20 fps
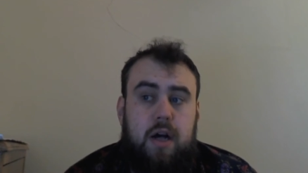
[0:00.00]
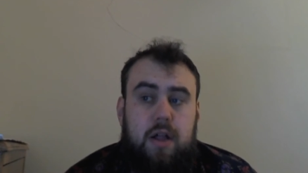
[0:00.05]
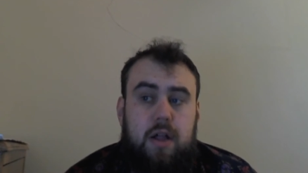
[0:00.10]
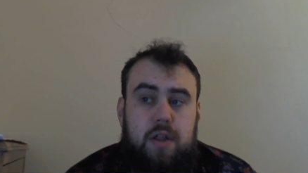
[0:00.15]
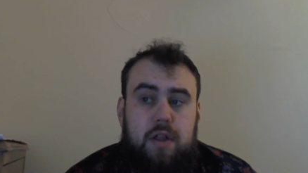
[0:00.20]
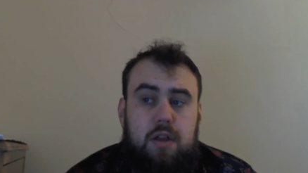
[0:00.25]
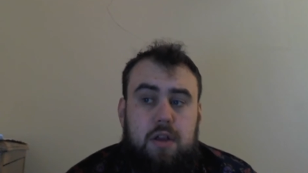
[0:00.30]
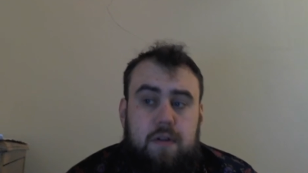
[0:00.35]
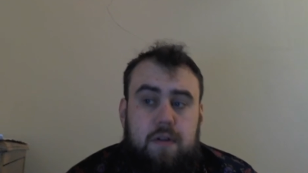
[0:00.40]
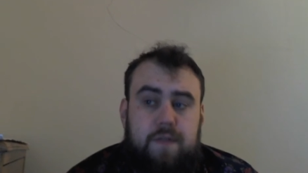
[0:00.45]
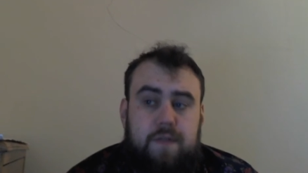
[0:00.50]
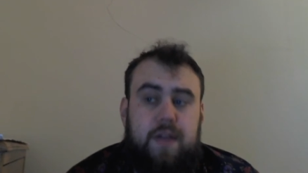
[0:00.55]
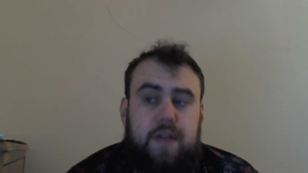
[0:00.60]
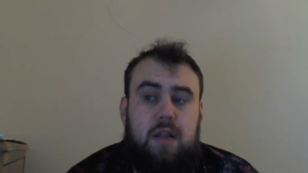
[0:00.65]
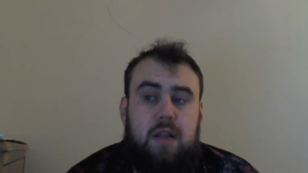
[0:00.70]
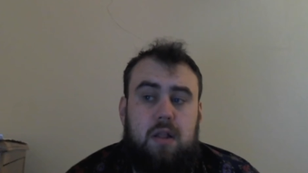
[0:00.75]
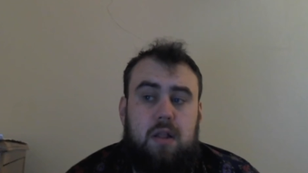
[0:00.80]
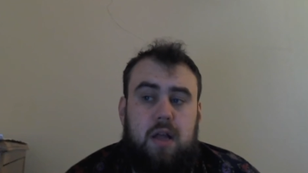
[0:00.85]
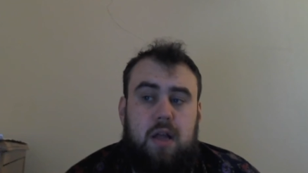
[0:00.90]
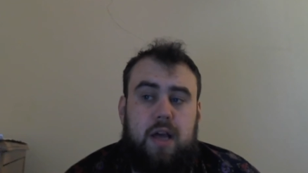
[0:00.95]
that you feel
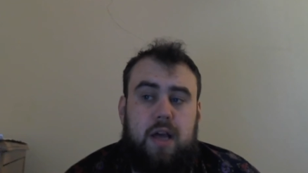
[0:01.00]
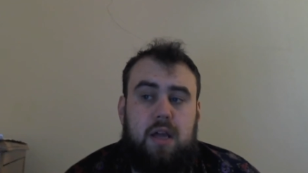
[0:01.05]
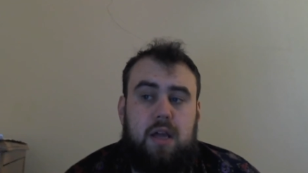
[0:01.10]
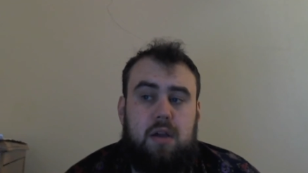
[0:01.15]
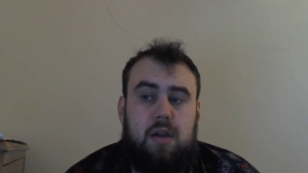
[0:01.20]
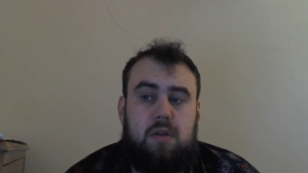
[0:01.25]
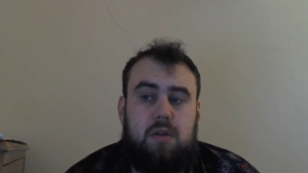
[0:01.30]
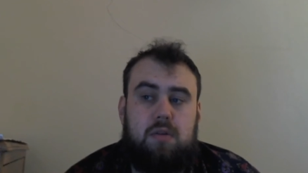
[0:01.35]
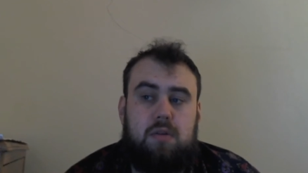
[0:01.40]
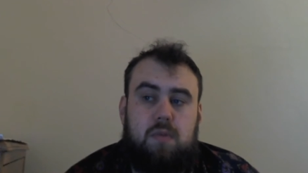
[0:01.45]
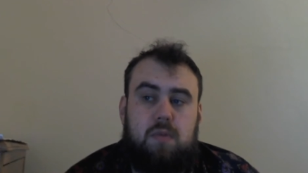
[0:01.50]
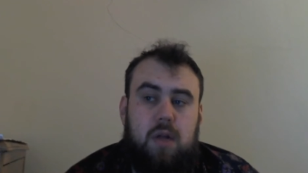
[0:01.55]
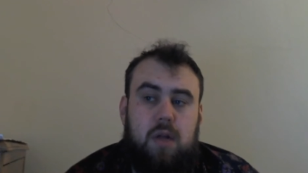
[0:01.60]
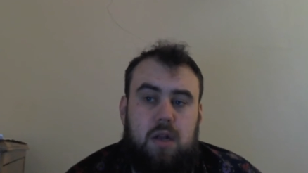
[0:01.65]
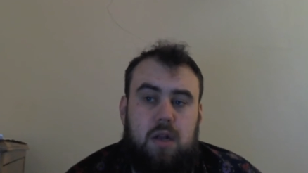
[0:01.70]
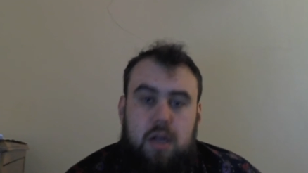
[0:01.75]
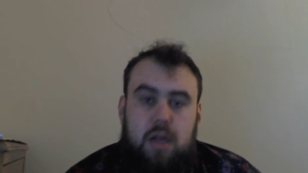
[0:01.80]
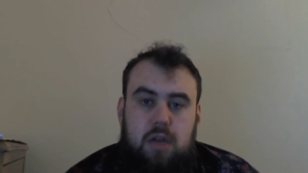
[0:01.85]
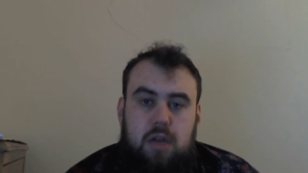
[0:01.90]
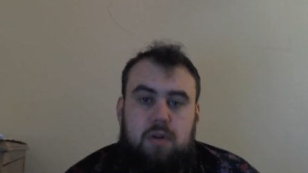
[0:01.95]
like well,
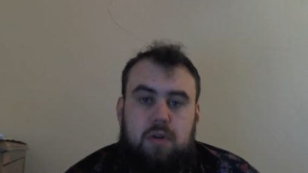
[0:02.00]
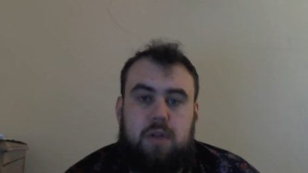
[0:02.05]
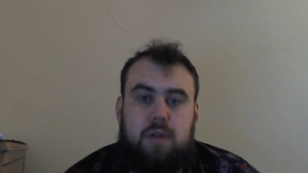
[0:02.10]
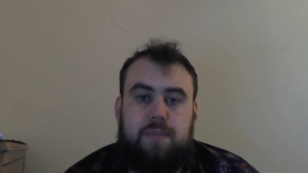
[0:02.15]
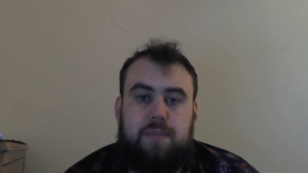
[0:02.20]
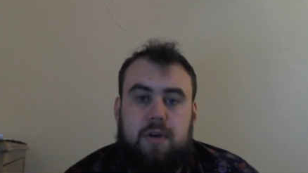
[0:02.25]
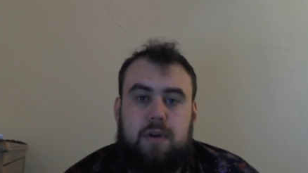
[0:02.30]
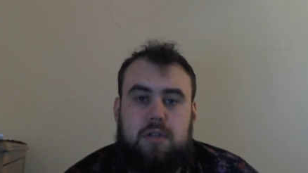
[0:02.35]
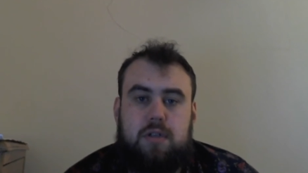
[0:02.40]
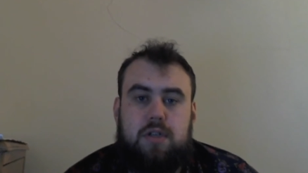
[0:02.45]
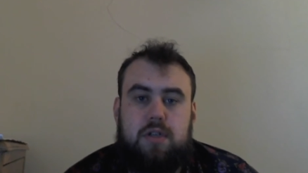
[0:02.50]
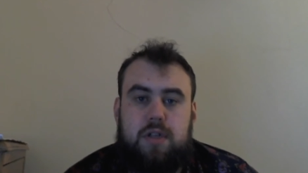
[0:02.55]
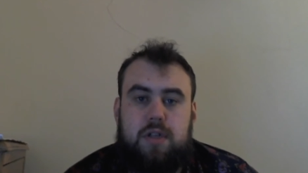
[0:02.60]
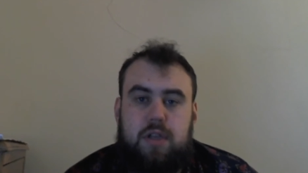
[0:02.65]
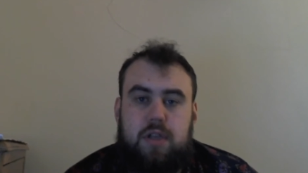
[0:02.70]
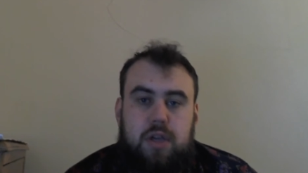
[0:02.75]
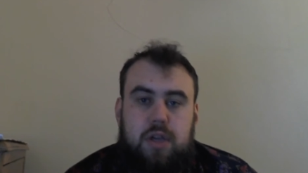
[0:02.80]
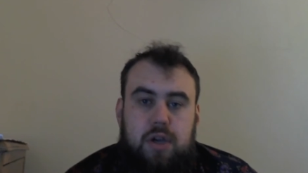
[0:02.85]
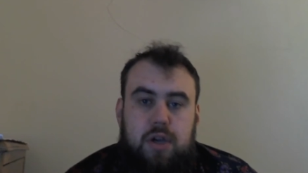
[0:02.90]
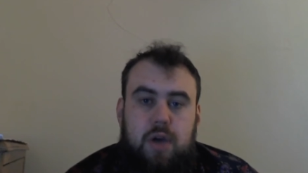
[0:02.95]
like you're an imposter, that
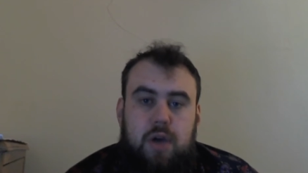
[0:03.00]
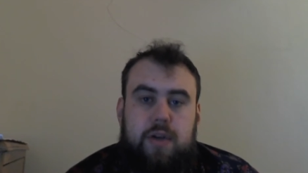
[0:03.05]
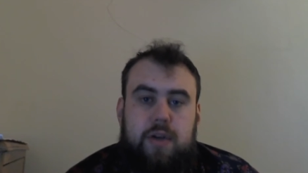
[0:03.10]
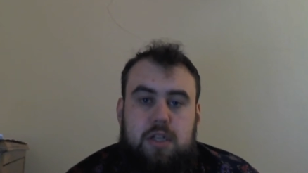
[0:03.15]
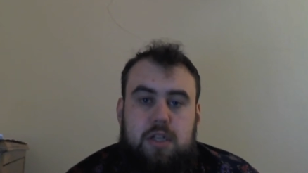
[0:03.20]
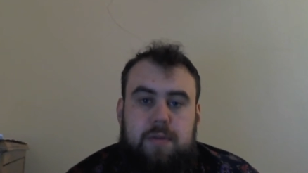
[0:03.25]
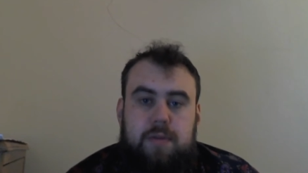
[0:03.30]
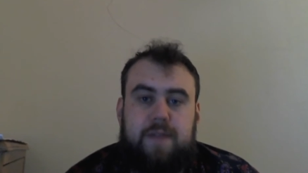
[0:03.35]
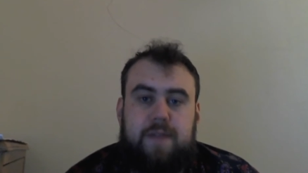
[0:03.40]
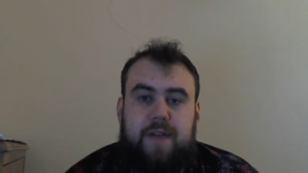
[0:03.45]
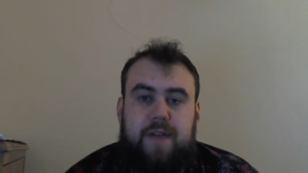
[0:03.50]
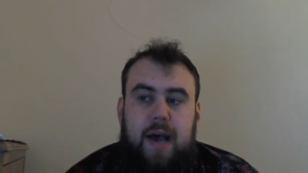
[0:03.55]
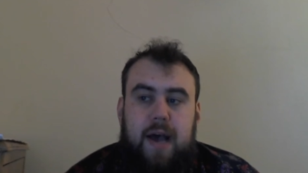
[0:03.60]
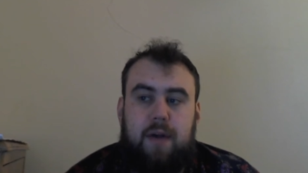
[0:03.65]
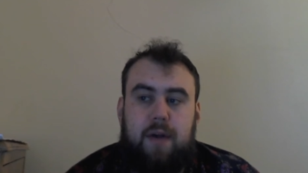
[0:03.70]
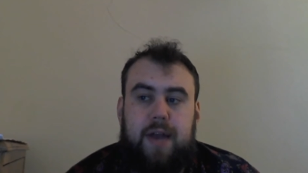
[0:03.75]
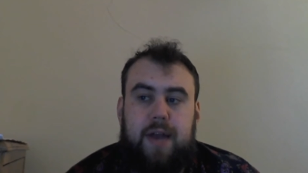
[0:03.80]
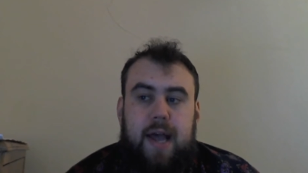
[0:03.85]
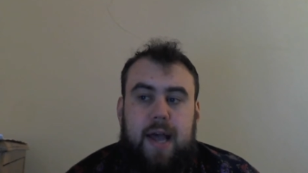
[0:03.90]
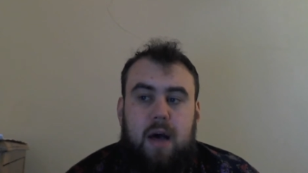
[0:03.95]
you're going to be
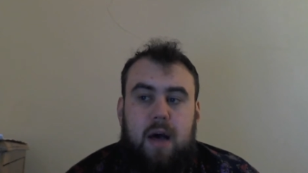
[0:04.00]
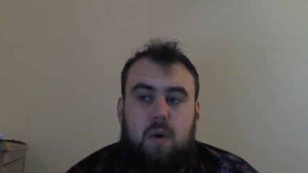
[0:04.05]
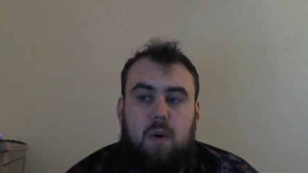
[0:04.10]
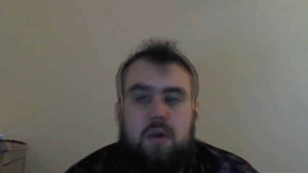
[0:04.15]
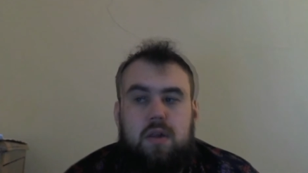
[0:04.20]
found out.